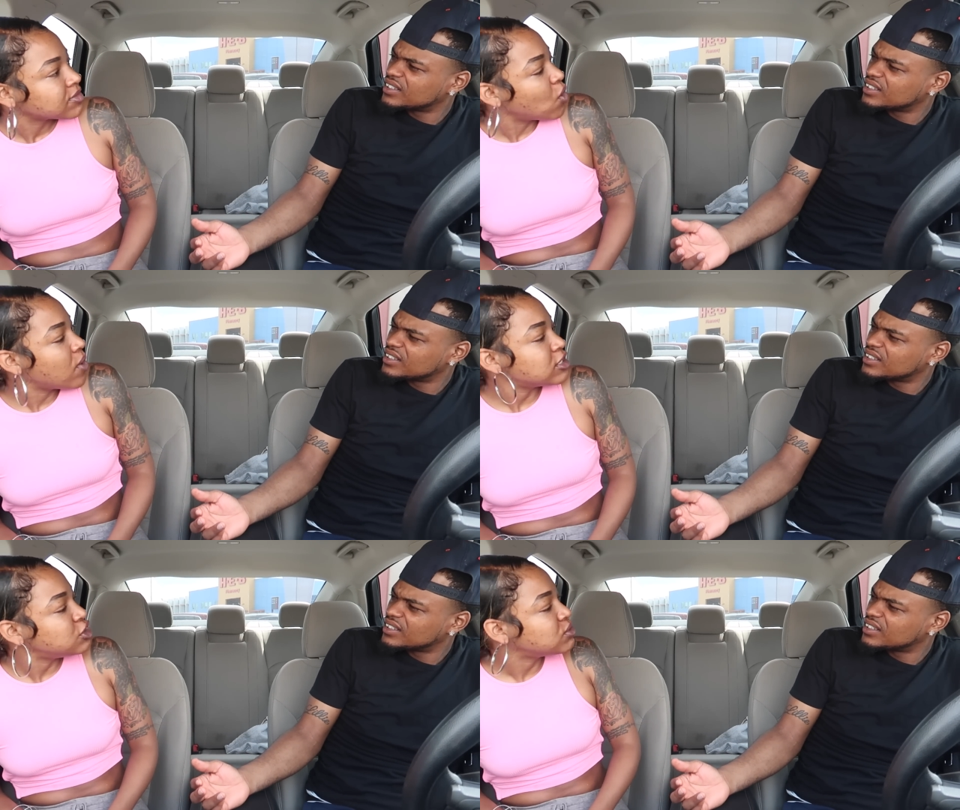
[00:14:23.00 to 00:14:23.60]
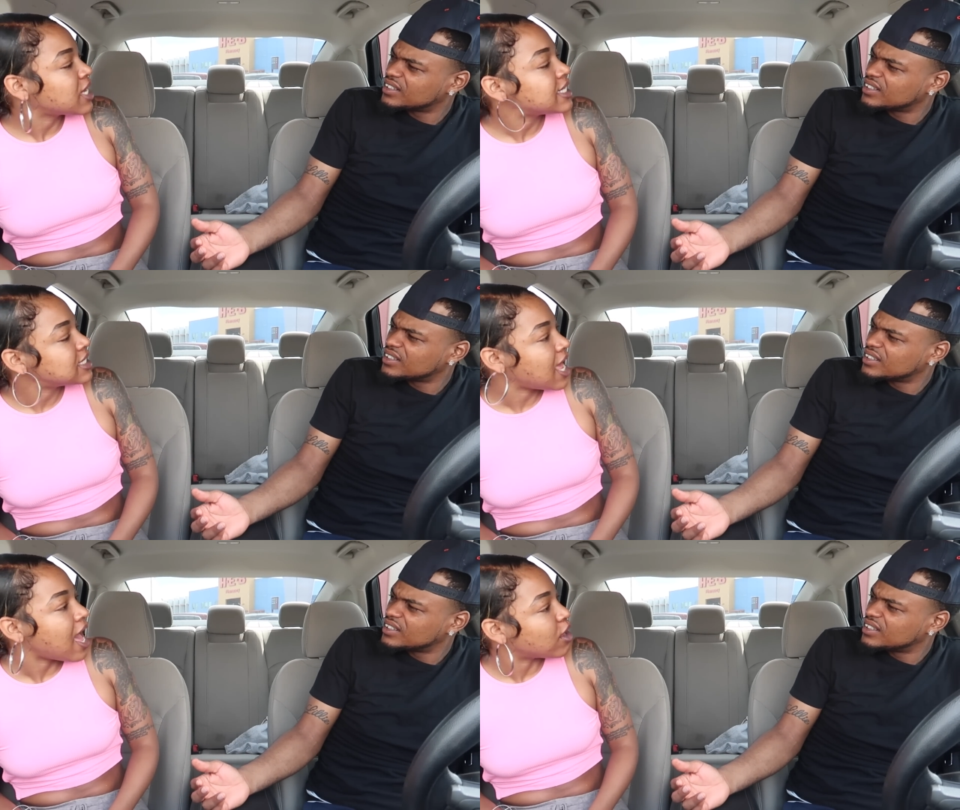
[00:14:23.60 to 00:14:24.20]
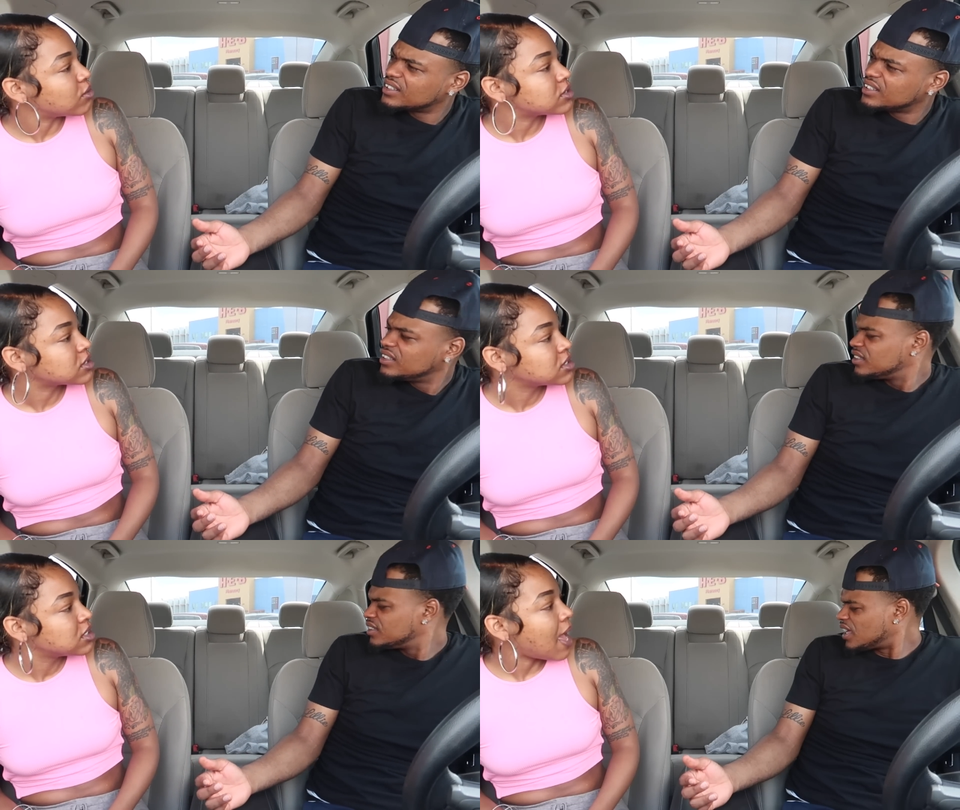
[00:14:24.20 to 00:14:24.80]
Speaker 1: Who else you take to the
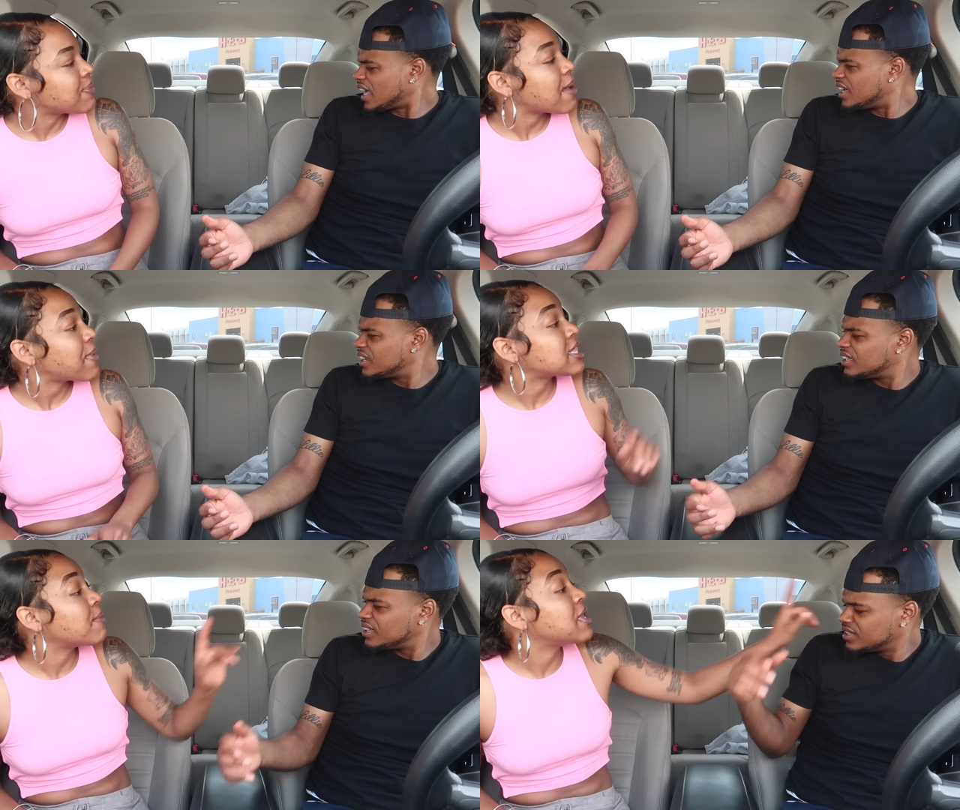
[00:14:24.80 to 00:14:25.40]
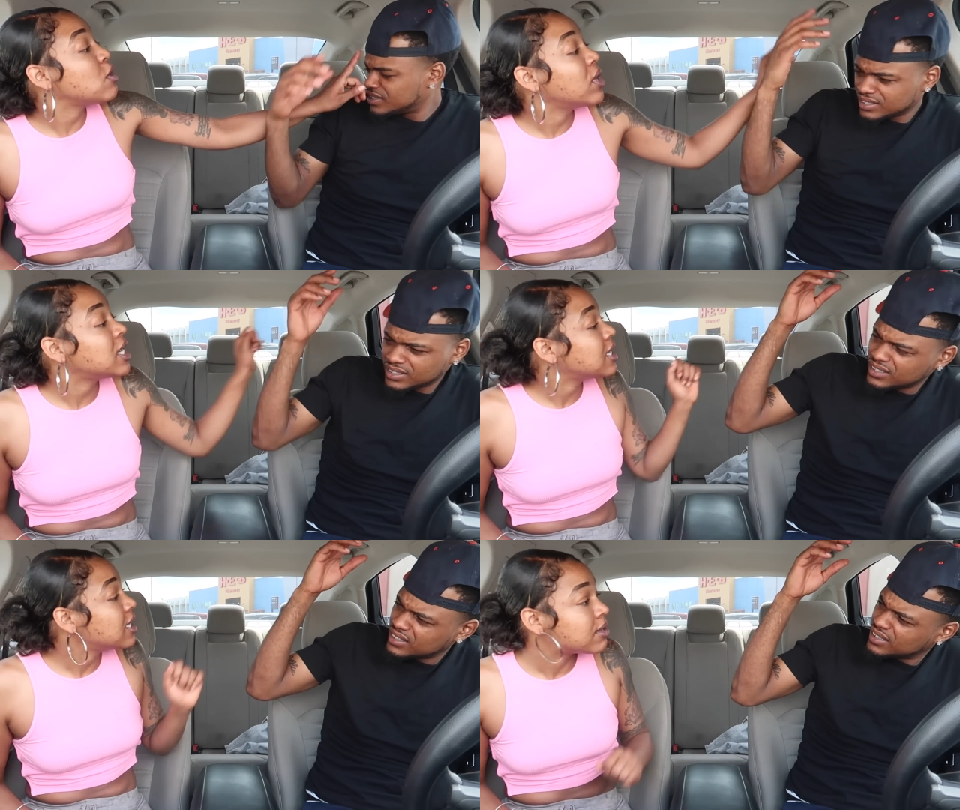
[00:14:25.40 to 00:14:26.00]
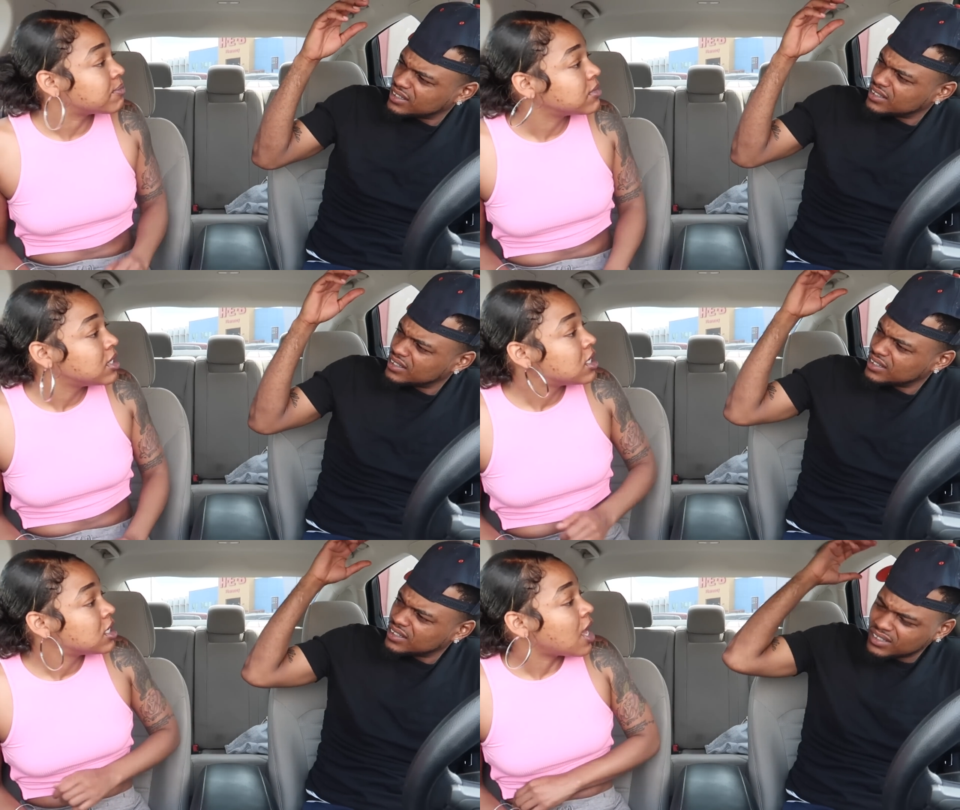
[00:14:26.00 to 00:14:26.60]
house? Oh. I'm not about to be one of
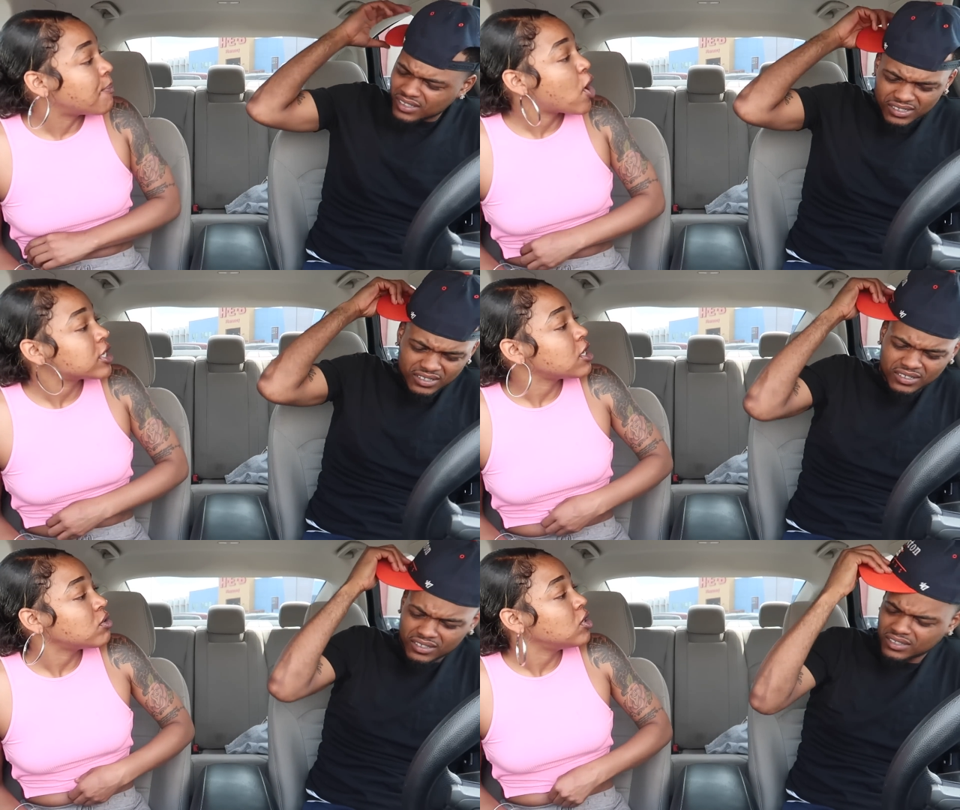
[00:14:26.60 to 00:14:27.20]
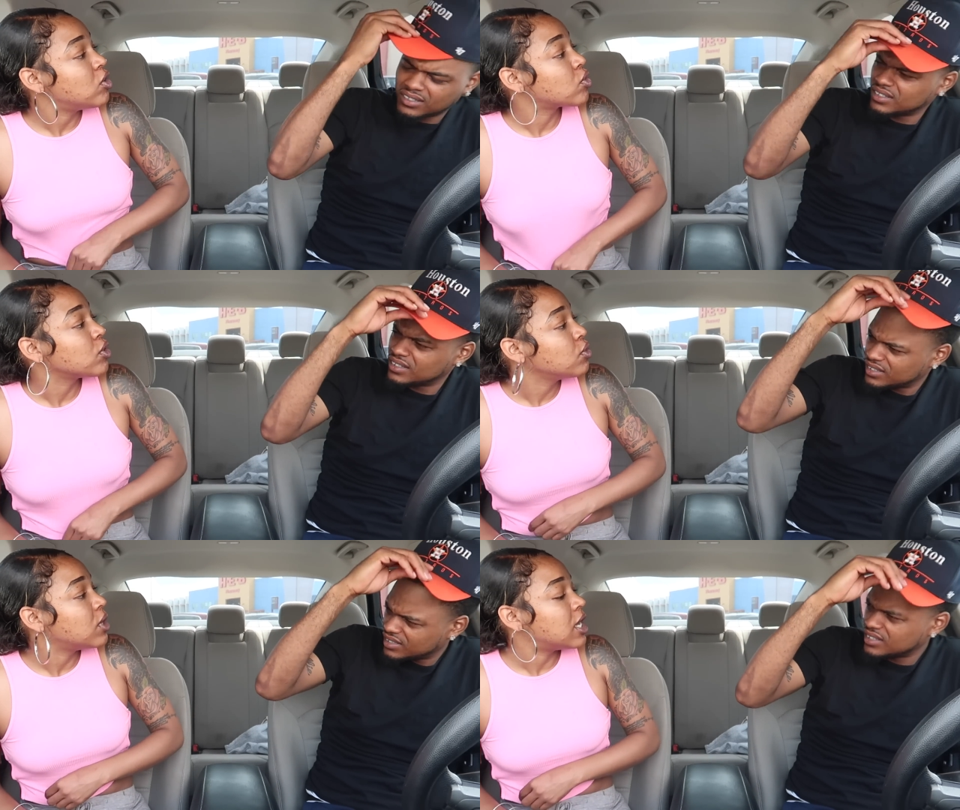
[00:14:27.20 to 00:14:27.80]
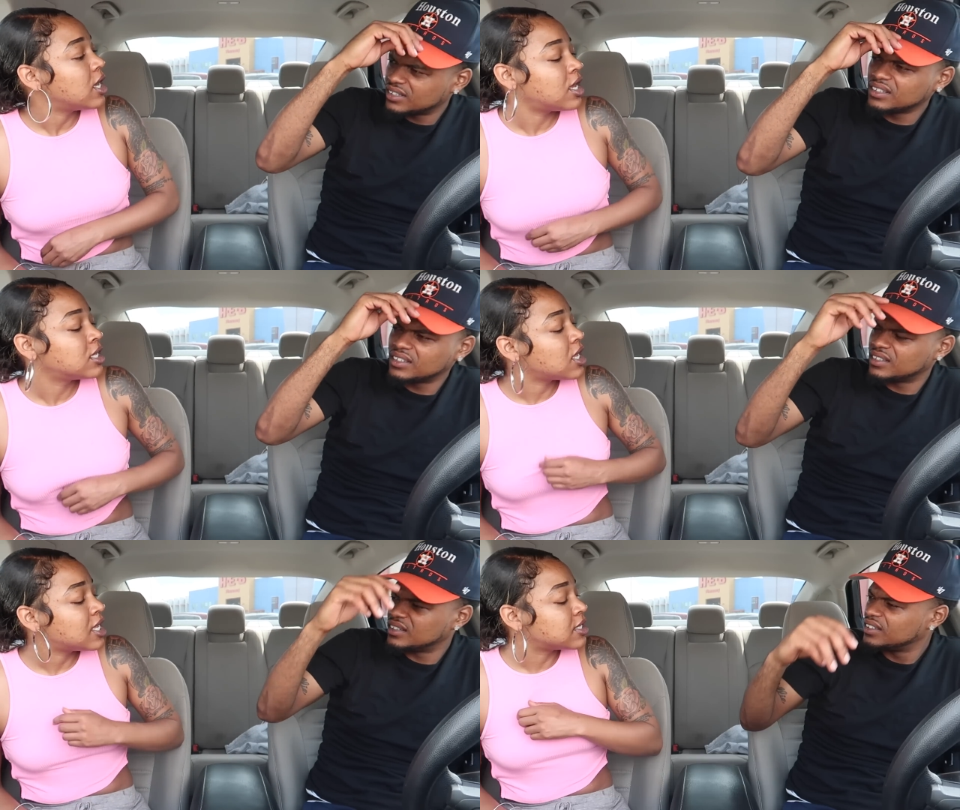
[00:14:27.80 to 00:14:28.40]
them. A part of your little crew, a,
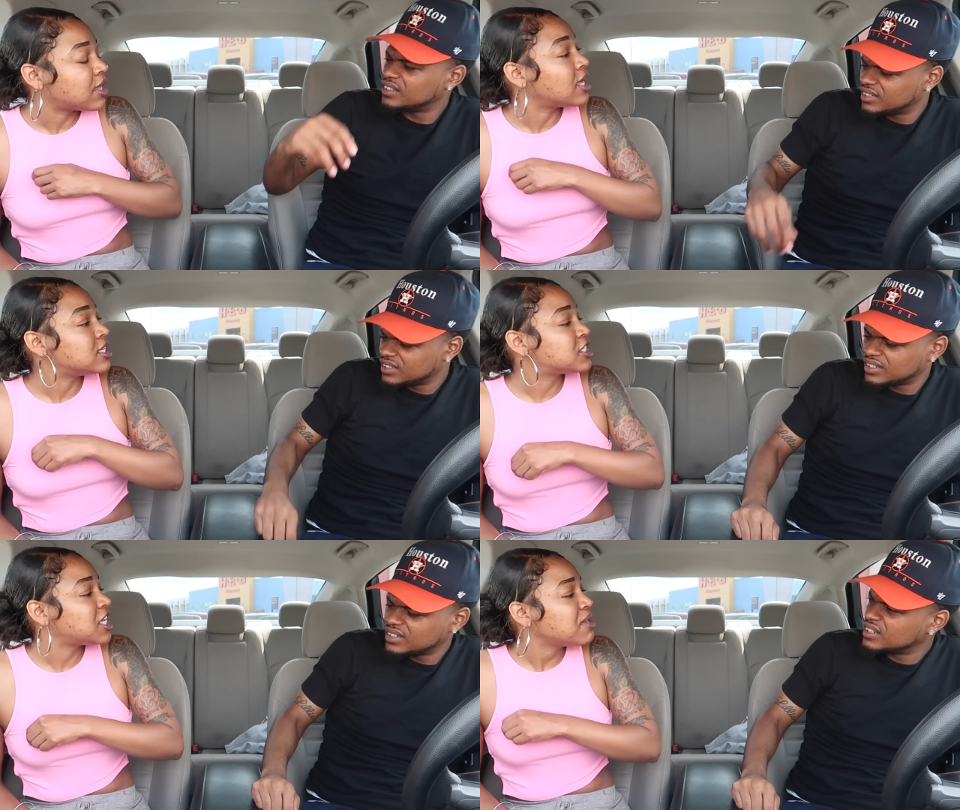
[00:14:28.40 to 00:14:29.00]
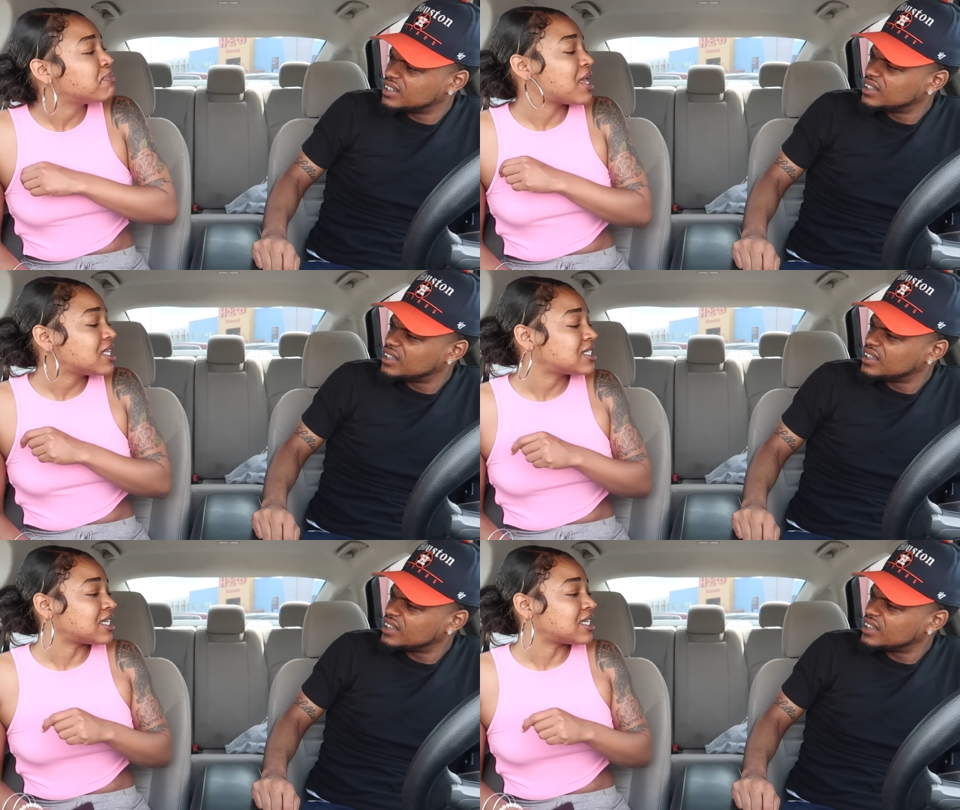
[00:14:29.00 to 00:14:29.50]
a, a, a cheap bitch.